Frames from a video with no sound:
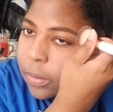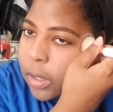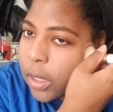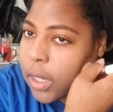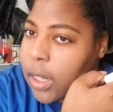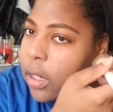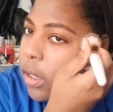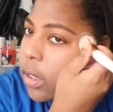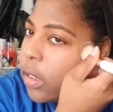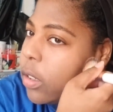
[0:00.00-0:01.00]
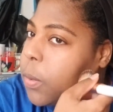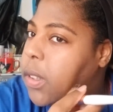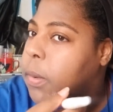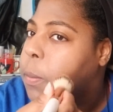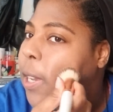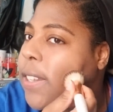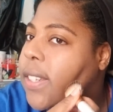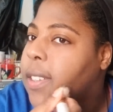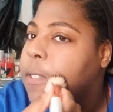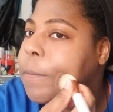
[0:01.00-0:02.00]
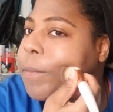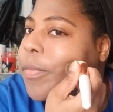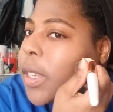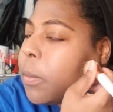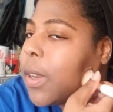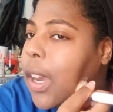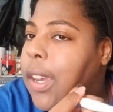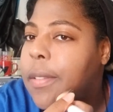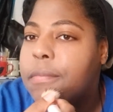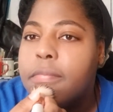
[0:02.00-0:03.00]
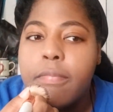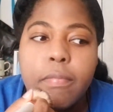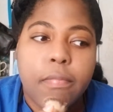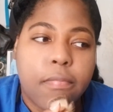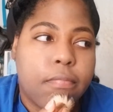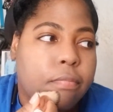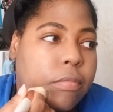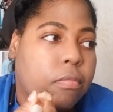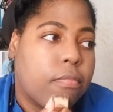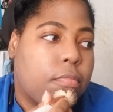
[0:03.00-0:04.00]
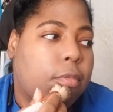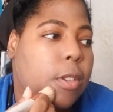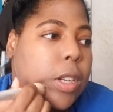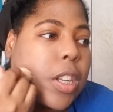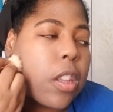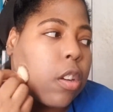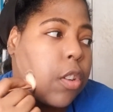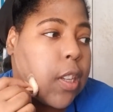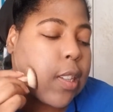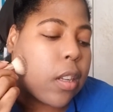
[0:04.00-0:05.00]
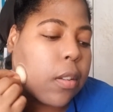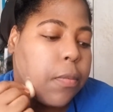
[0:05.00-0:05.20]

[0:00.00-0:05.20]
Again, this is just supposed to be basic. I'm not doing nothing crazy.